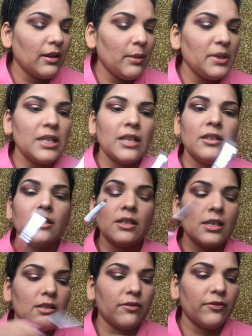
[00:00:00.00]
Let me take
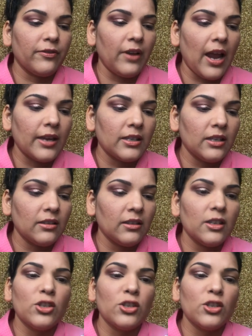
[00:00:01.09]
this flatting.